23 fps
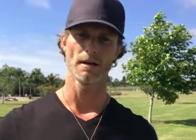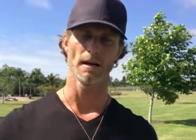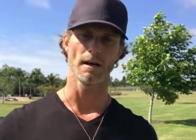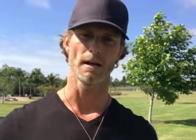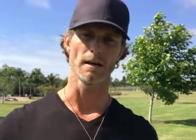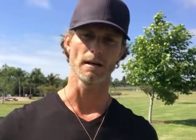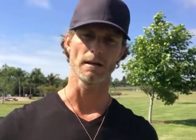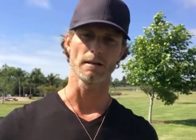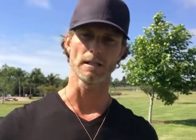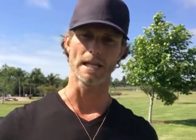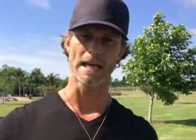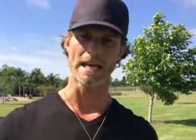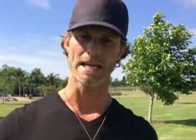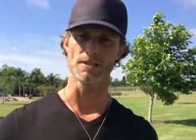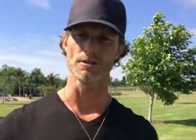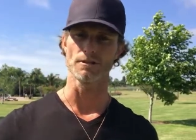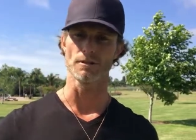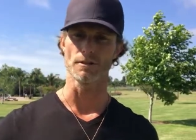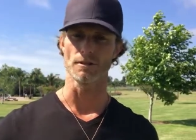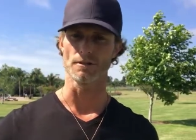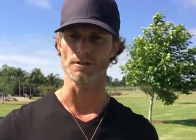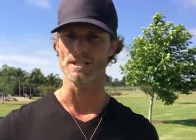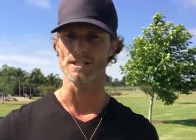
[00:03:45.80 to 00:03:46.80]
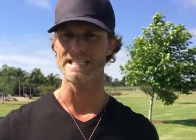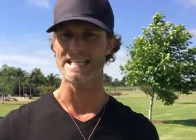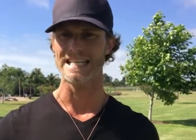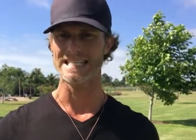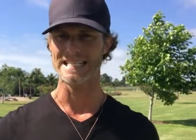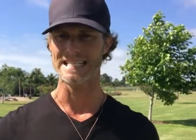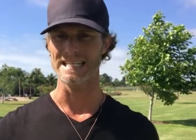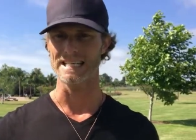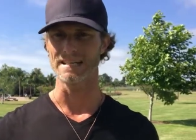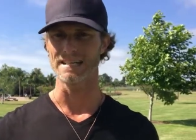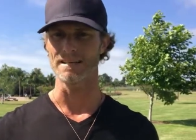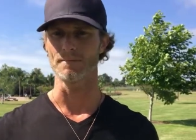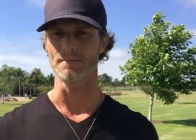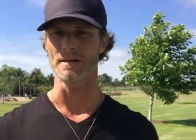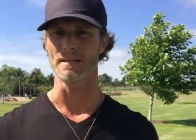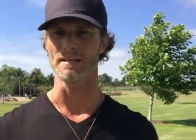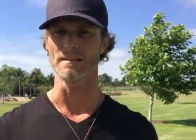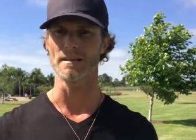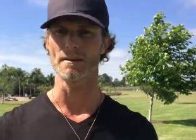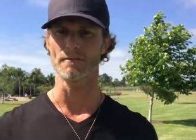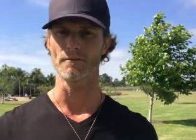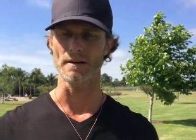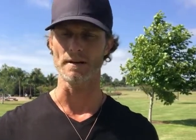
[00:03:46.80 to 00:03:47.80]
glandular system and
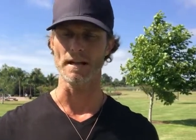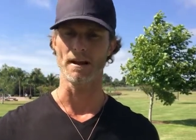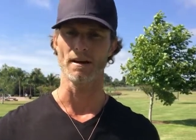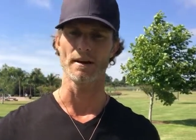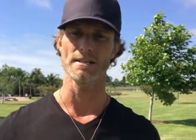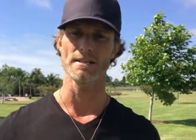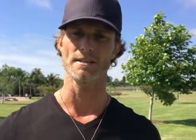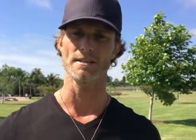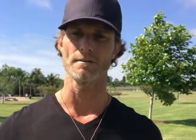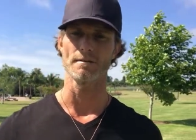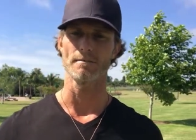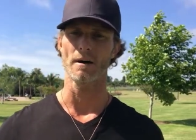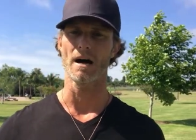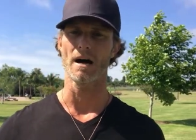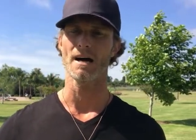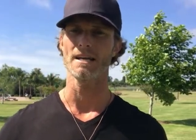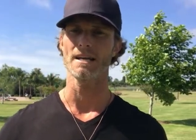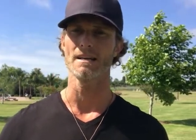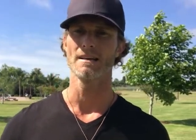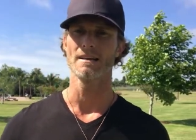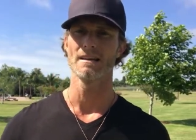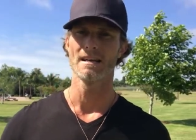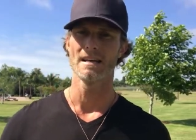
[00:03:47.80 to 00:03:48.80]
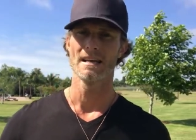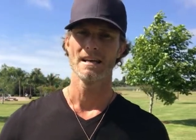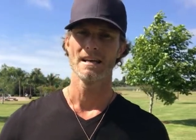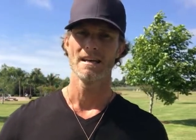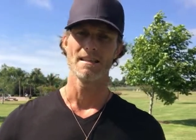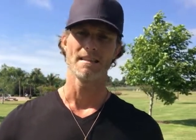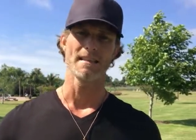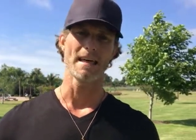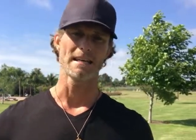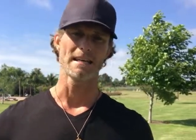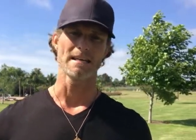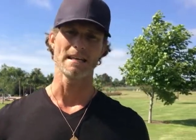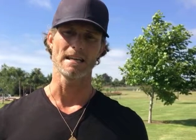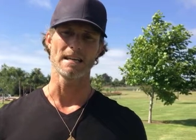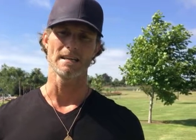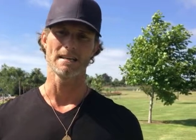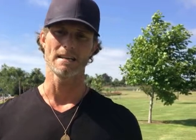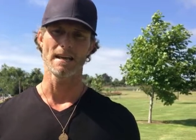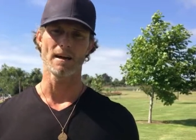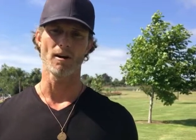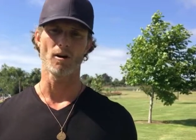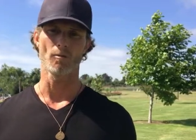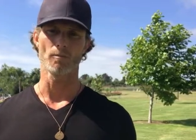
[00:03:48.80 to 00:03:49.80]
different areas of the body that need
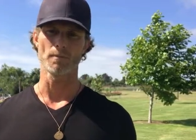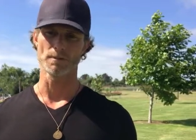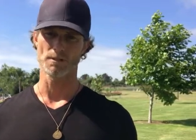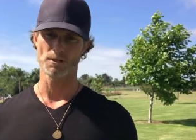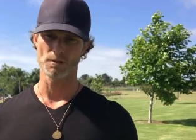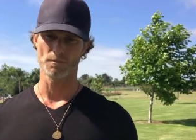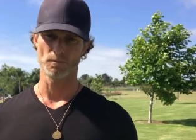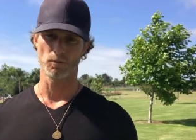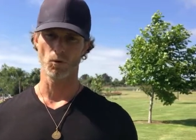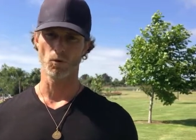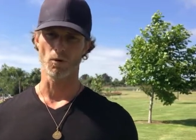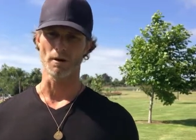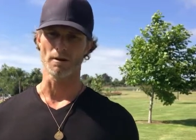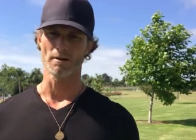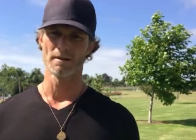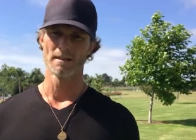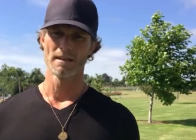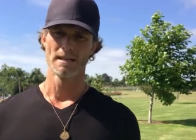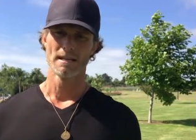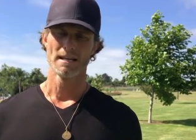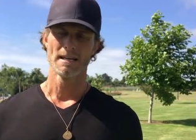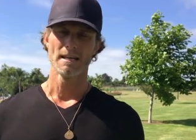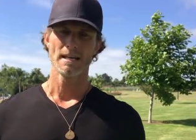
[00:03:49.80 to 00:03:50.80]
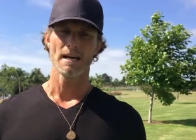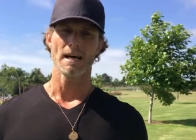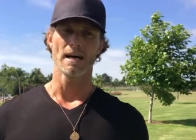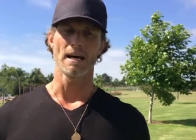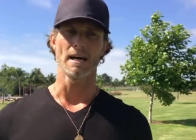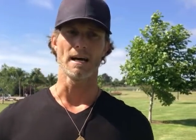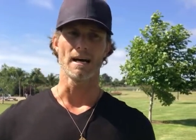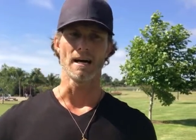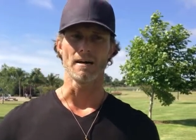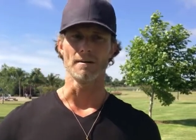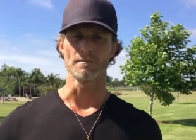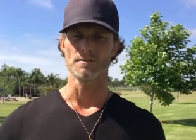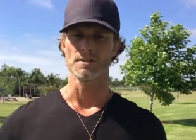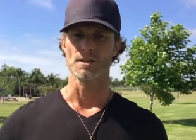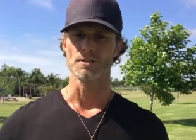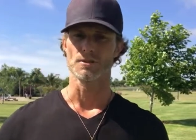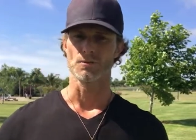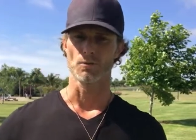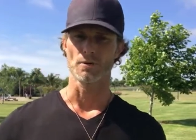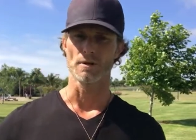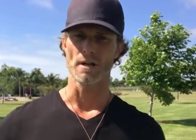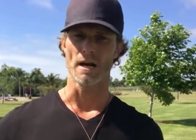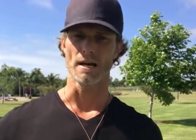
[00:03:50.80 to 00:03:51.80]
help and support, since
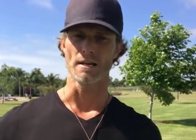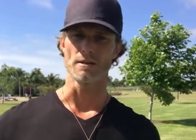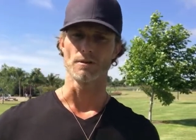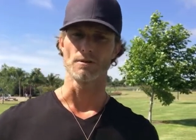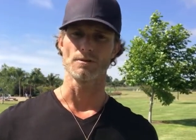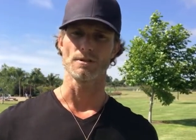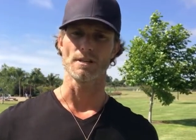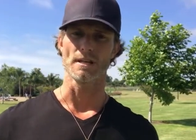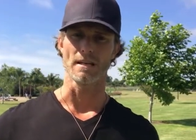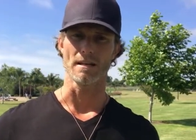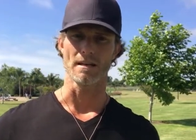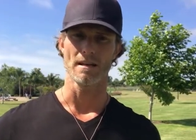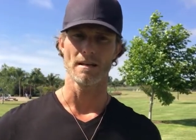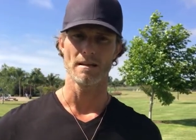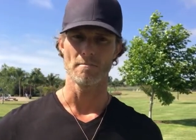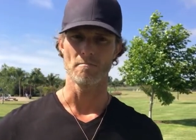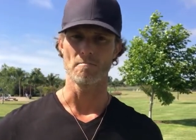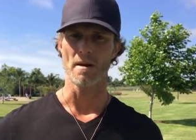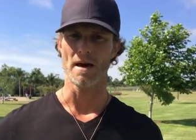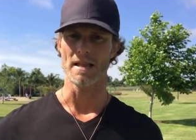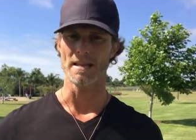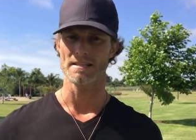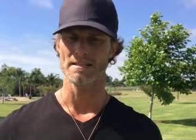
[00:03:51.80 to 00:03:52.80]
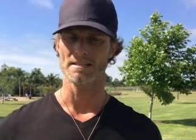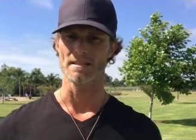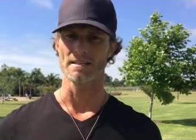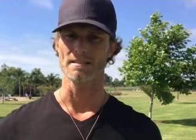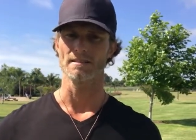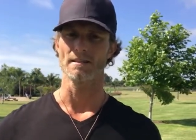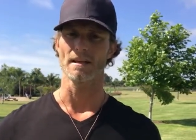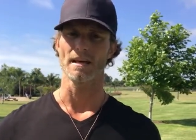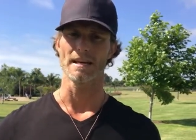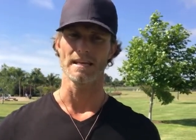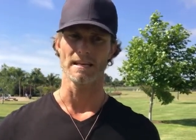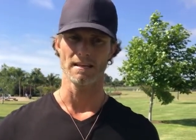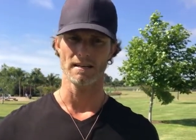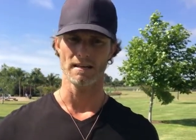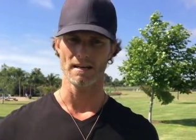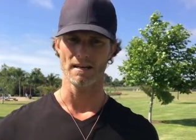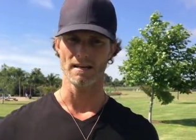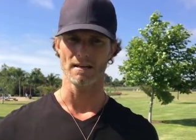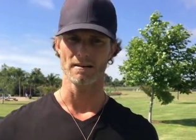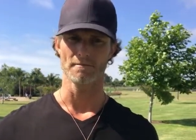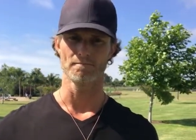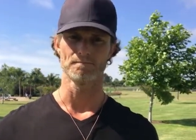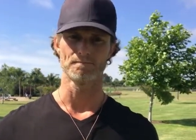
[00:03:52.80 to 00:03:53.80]
we're not using medicine like
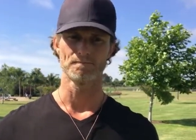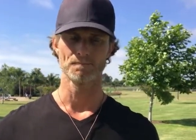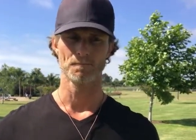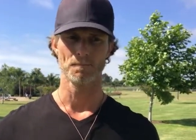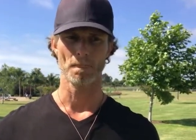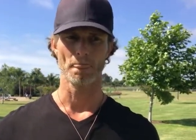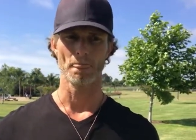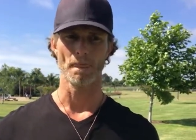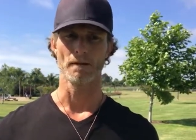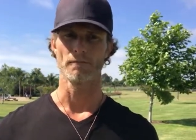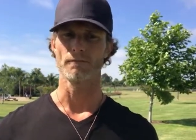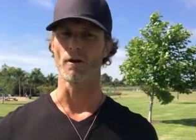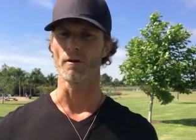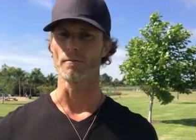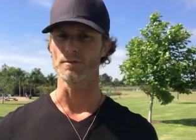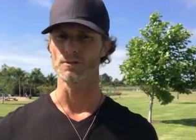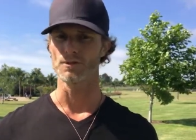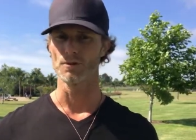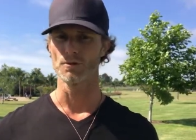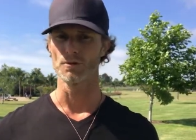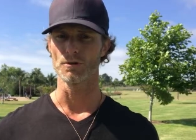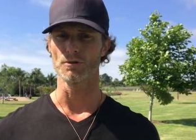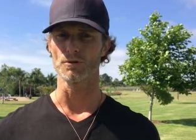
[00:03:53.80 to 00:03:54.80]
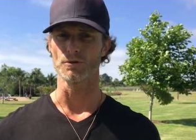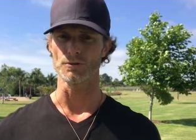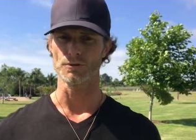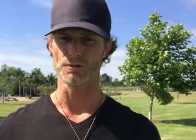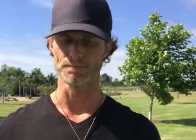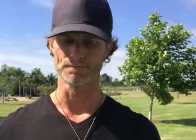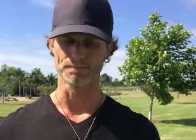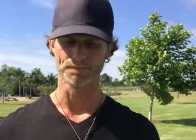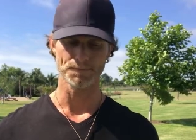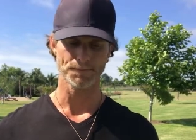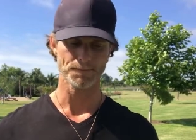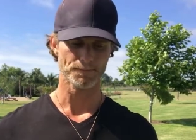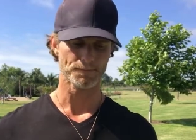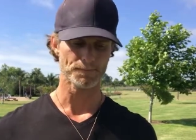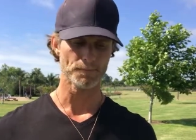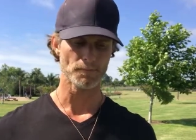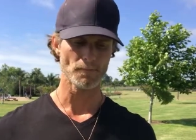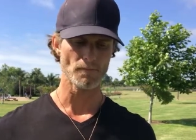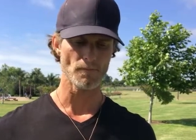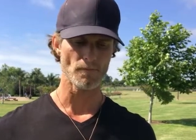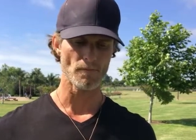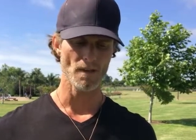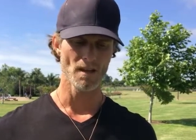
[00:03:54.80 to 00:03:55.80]
pharmaceuticals.
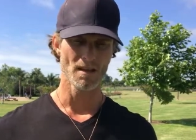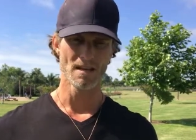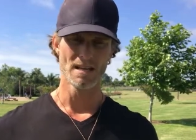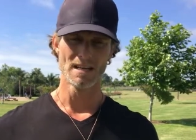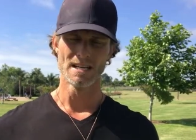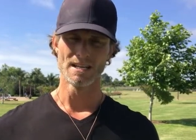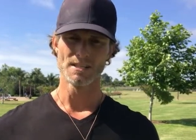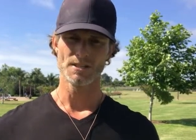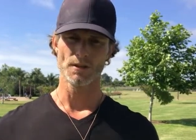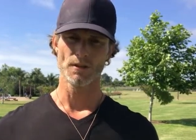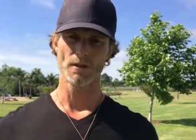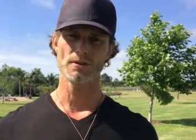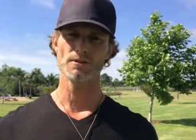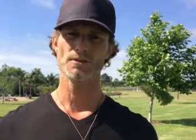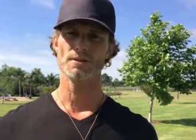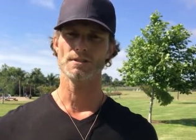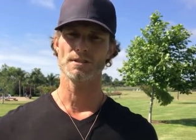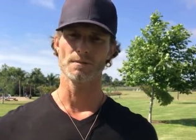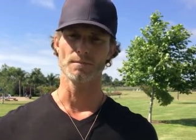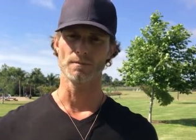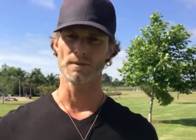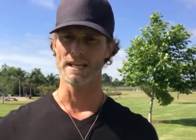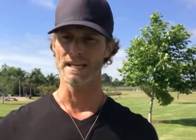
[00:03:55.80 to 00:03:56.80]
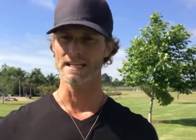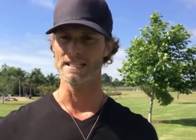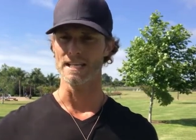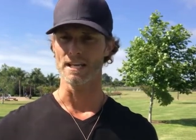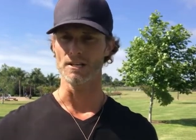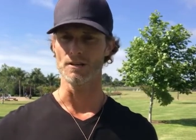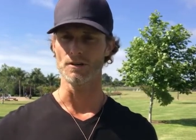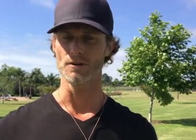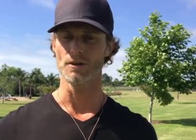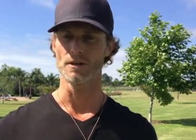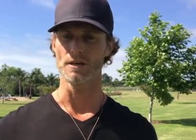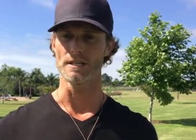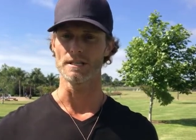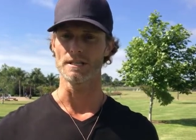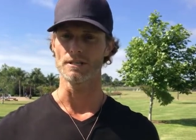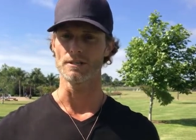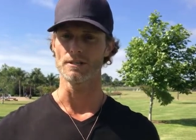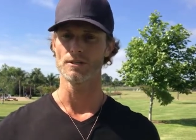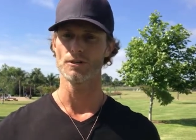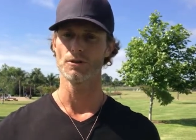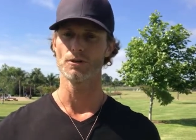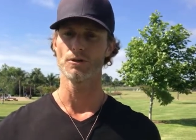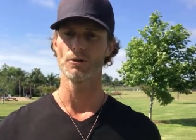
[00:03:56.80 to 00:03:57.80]
So those are some things that you can
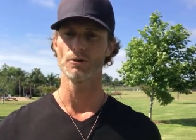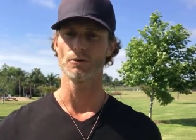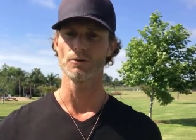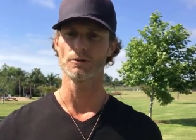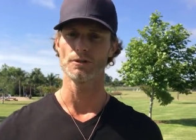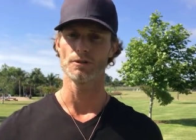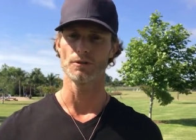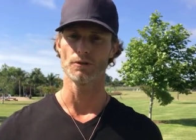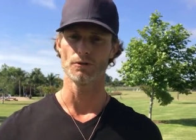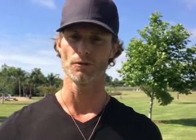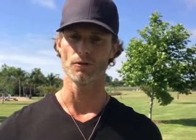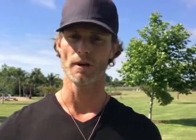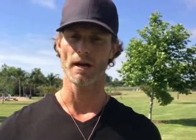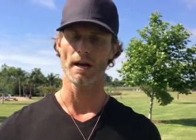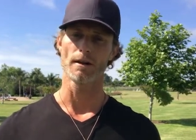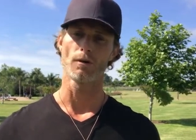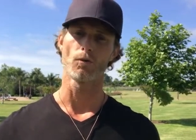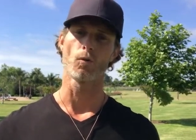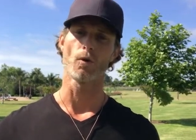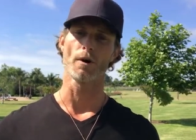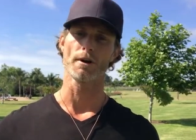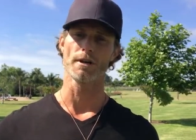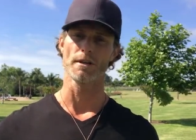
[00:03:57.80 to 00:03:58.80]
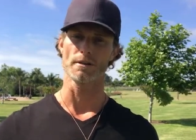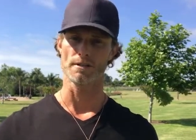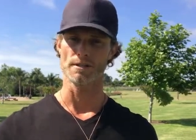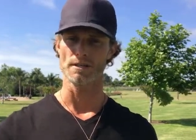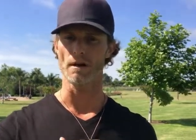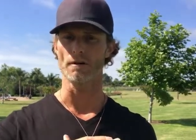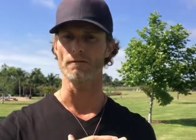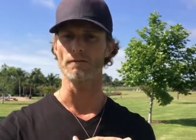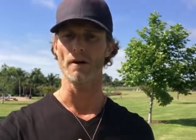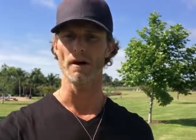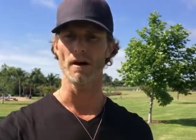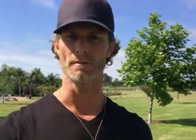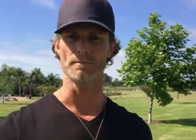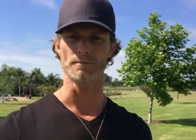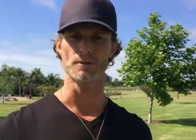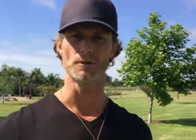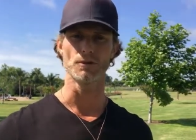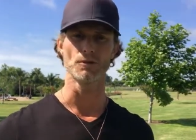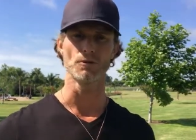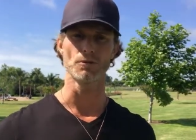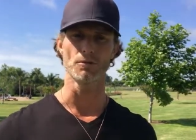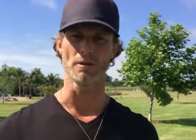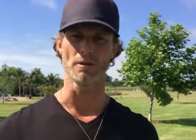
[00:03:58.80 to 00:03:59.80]
do to kind of work yourself up to the